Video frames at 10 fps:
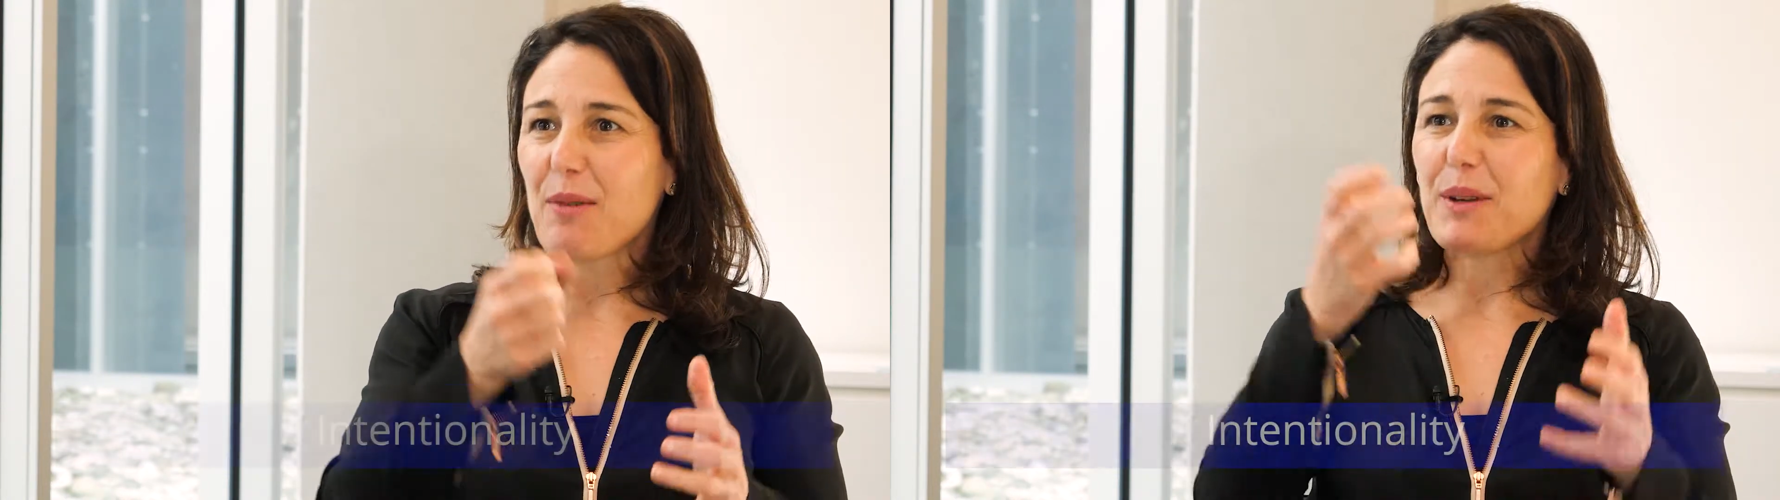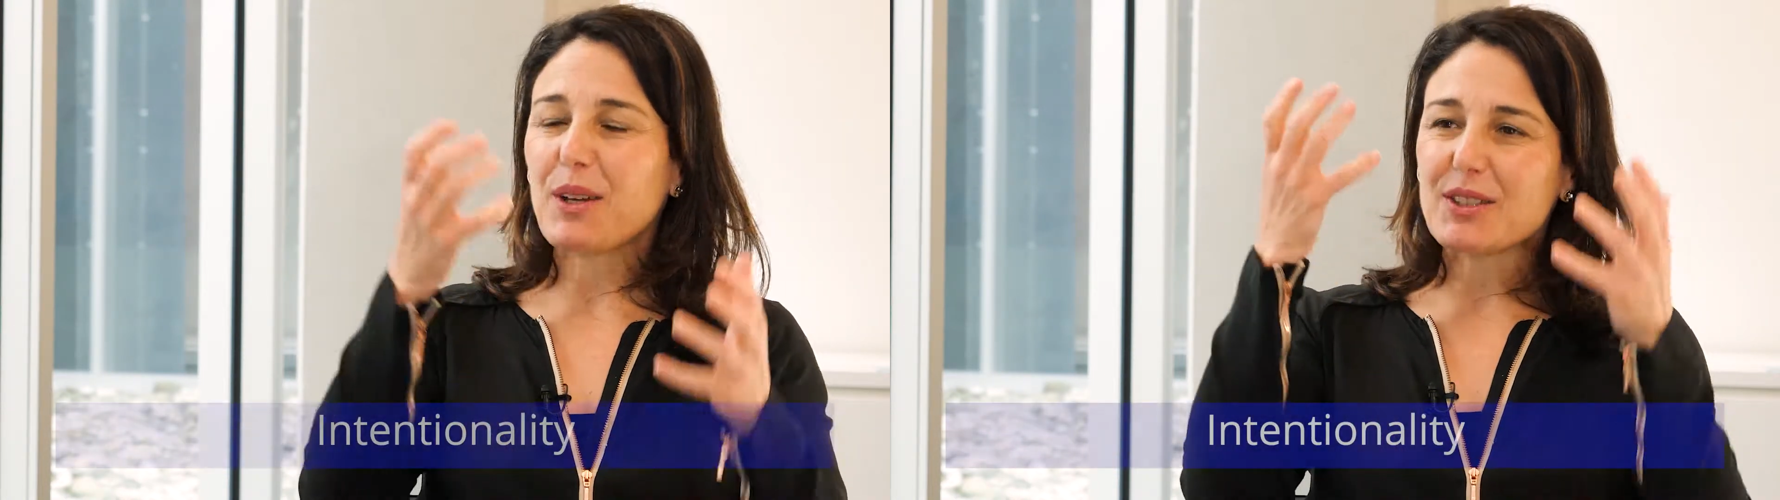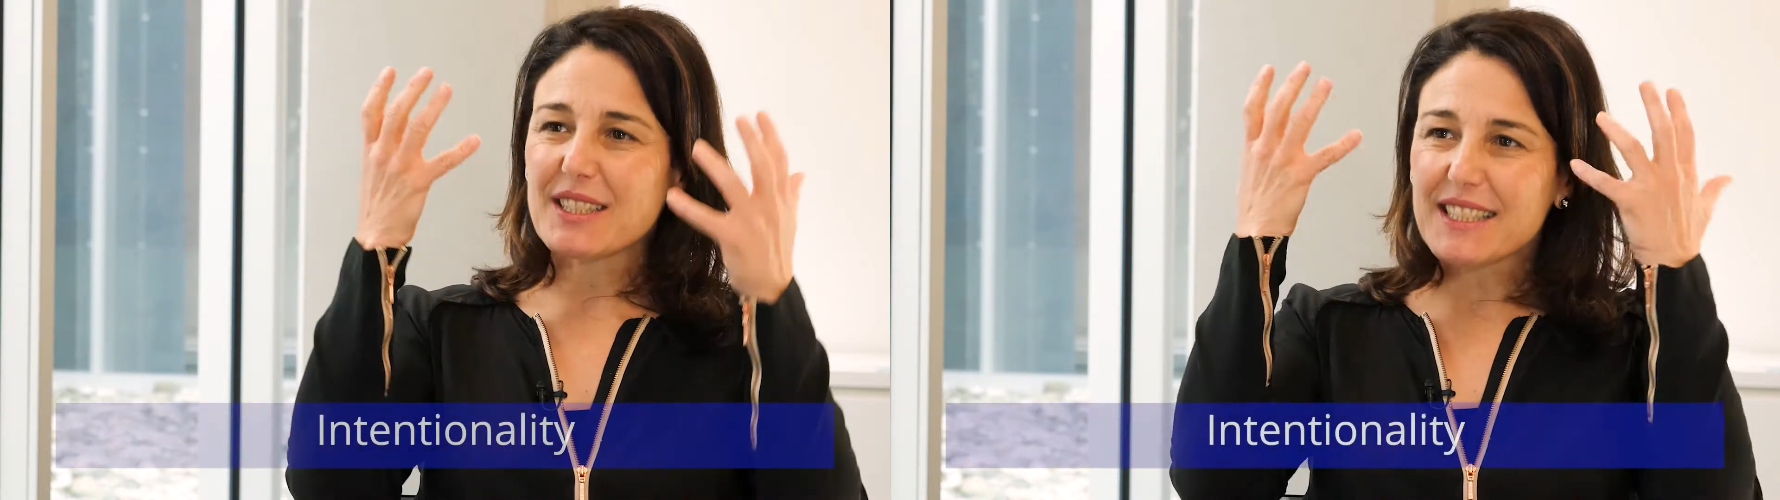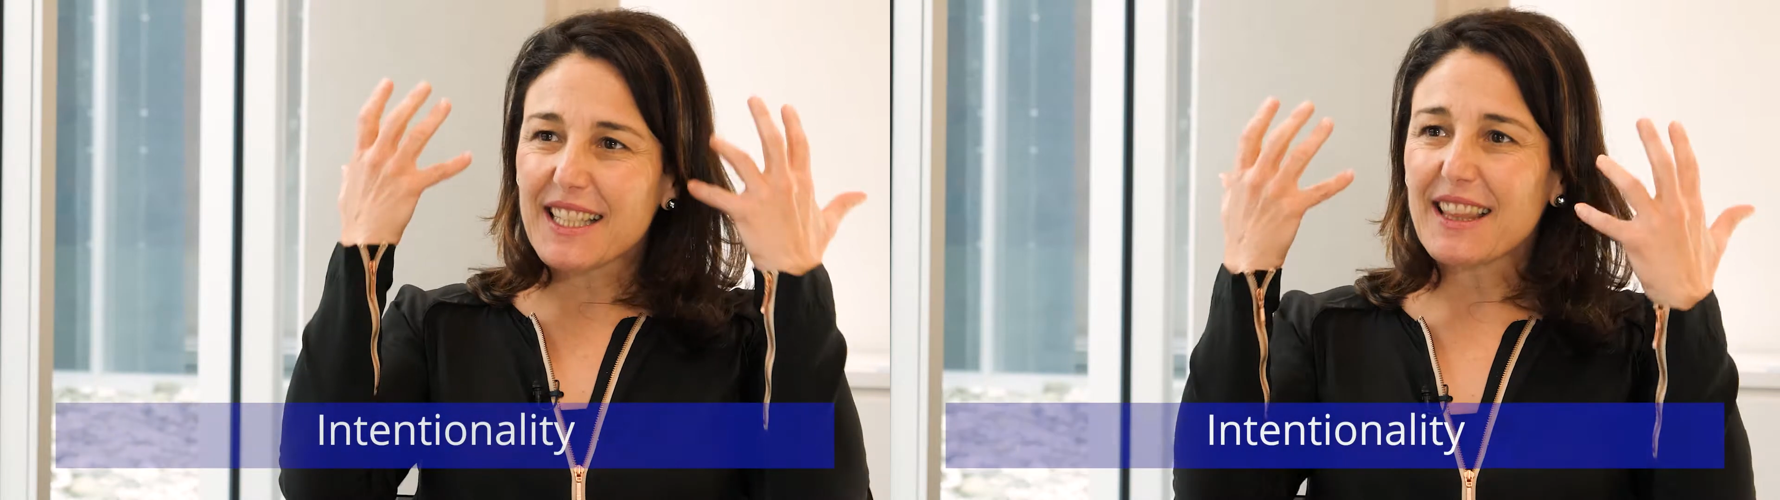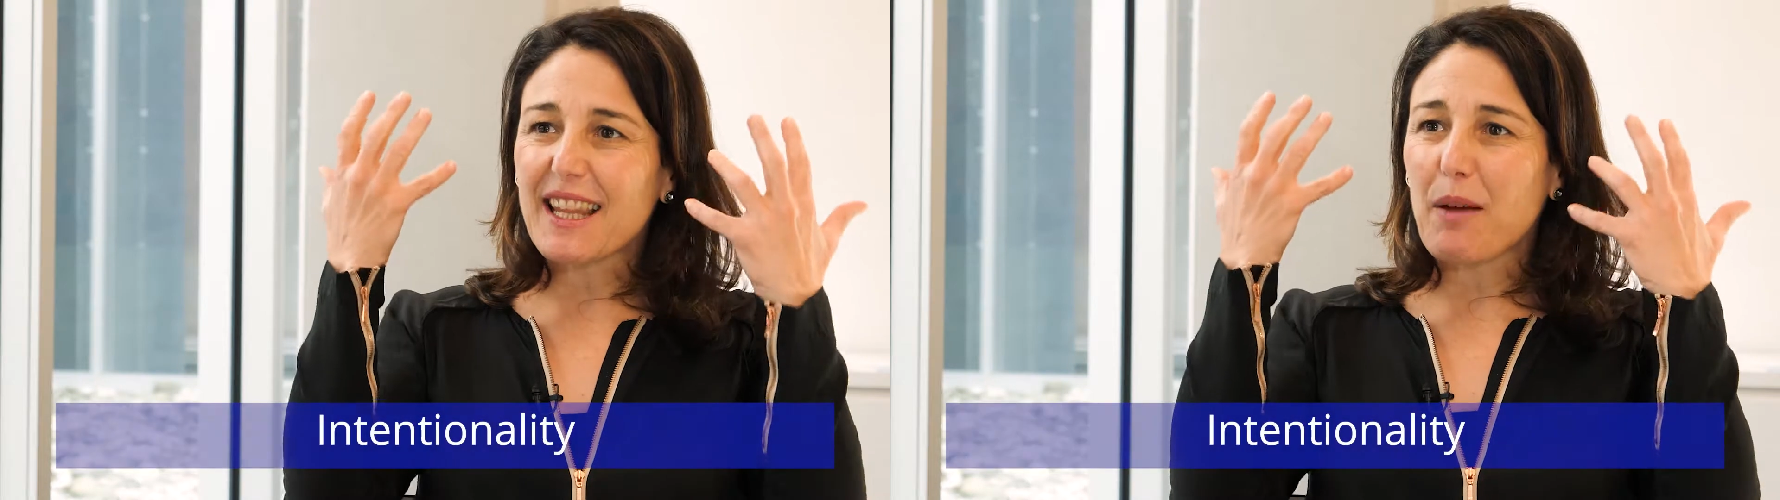because it's
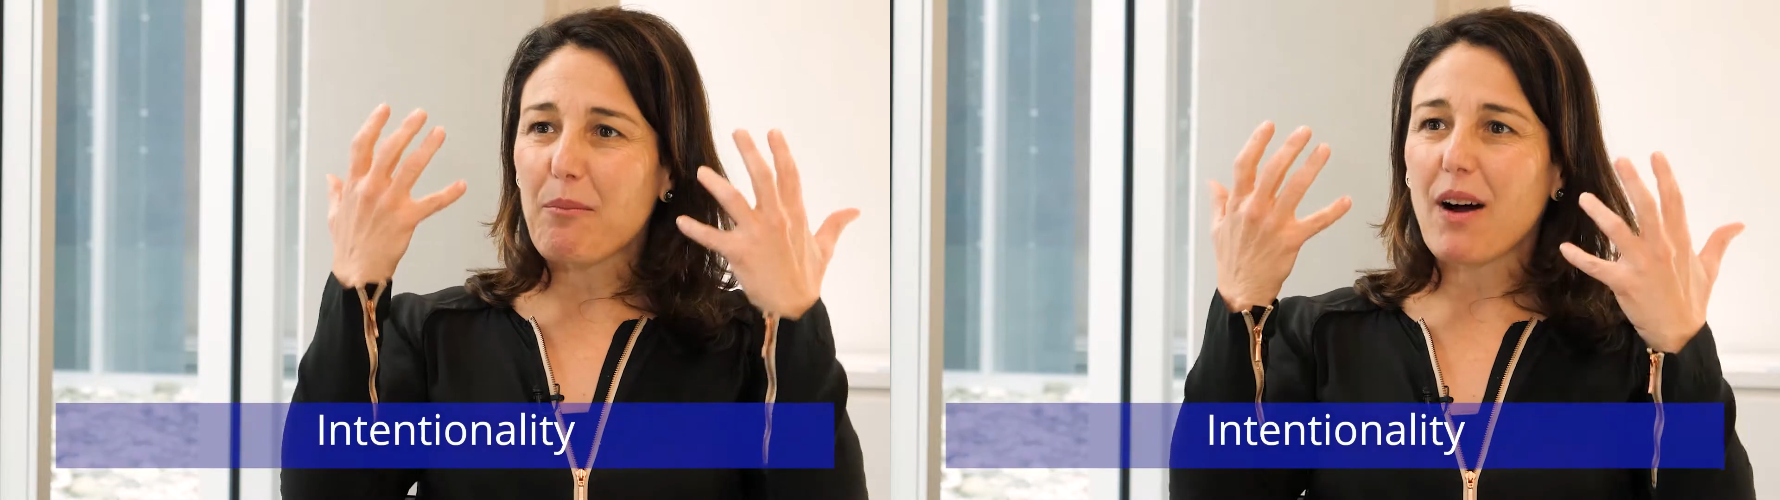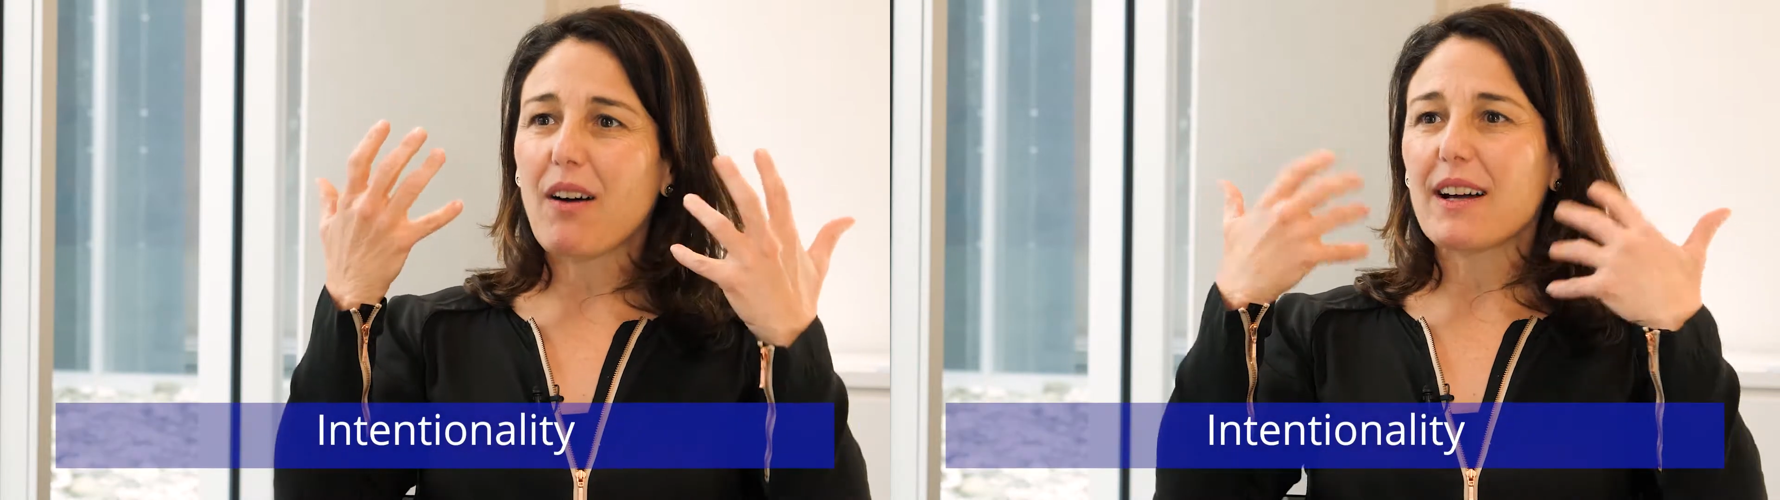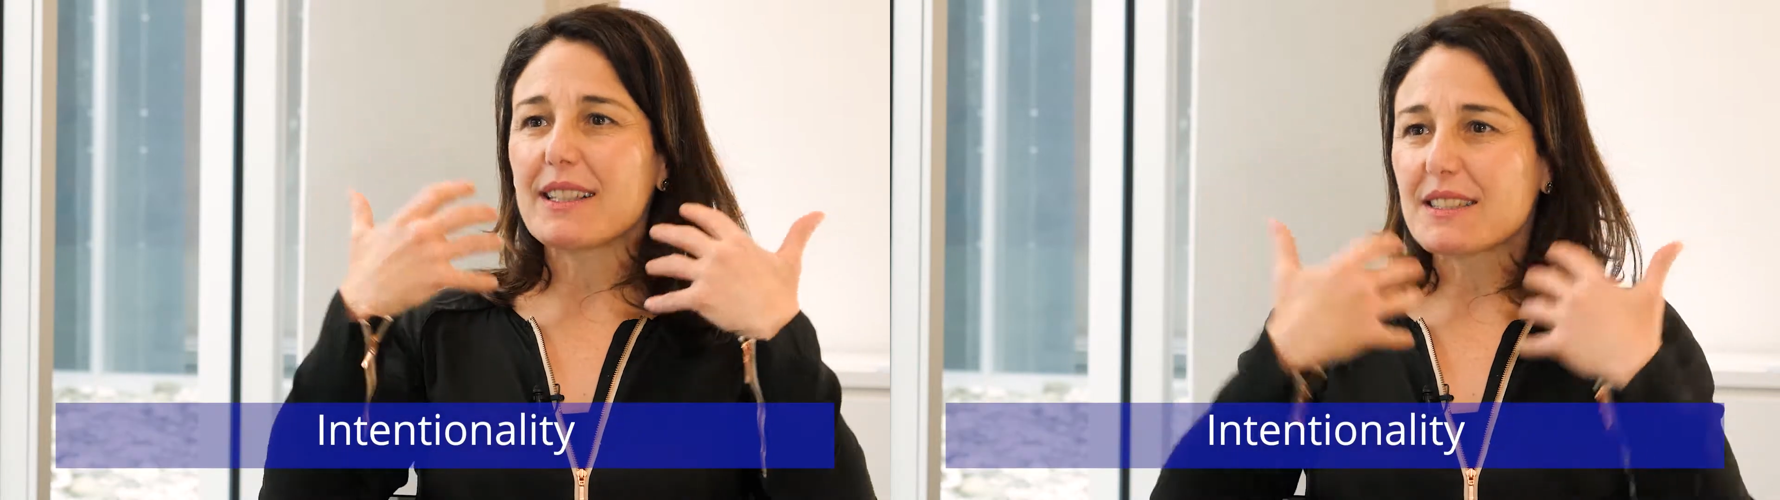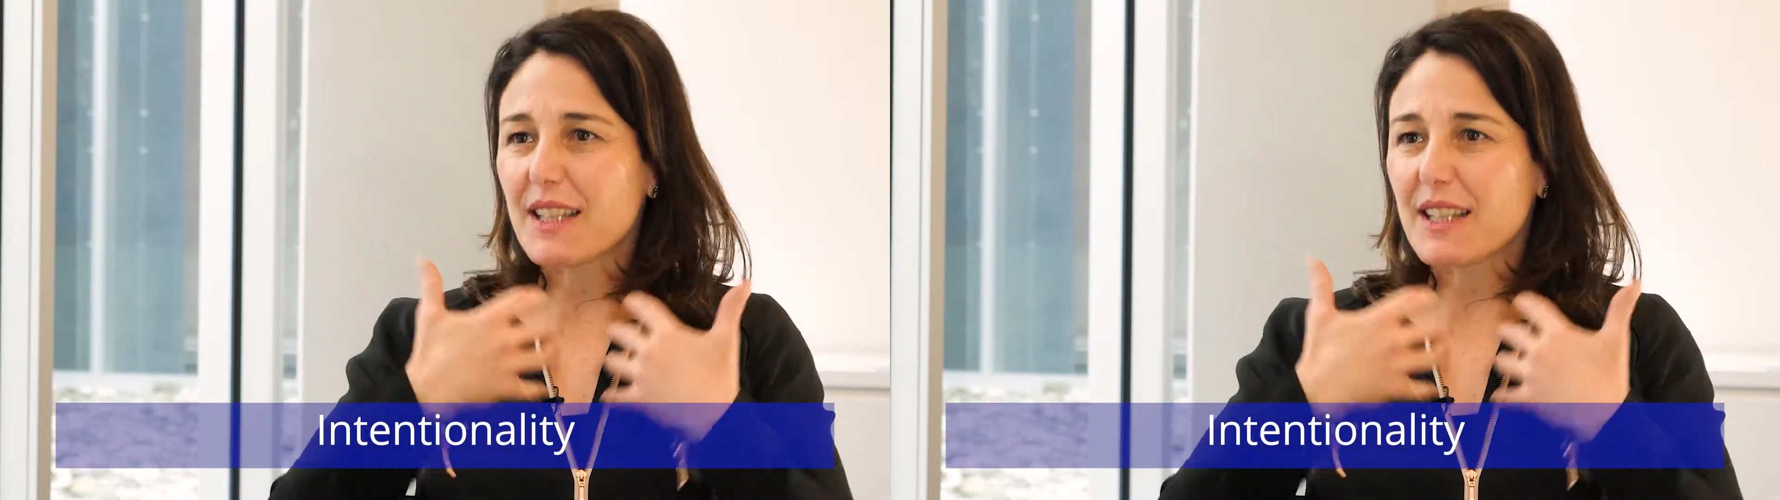in their minds,